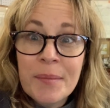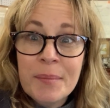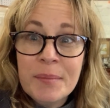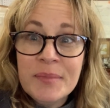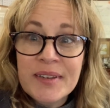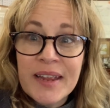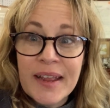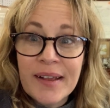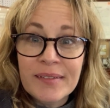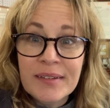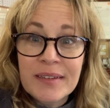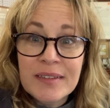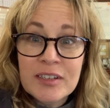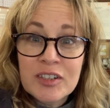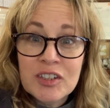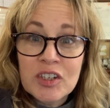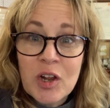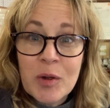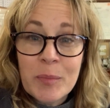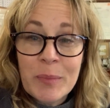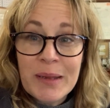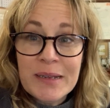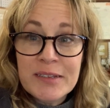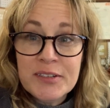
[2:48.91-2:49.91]
down in the
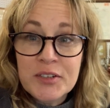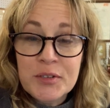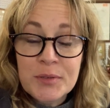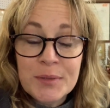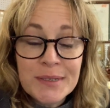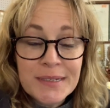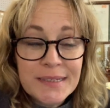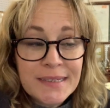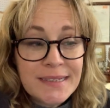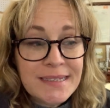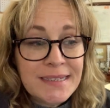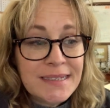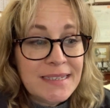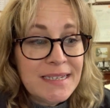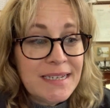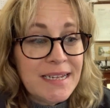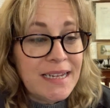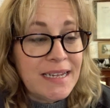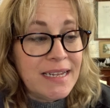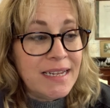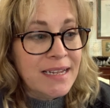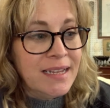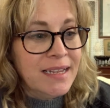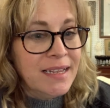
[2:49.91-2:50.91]
shop, as you can
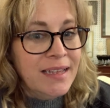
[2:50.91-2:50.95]
see.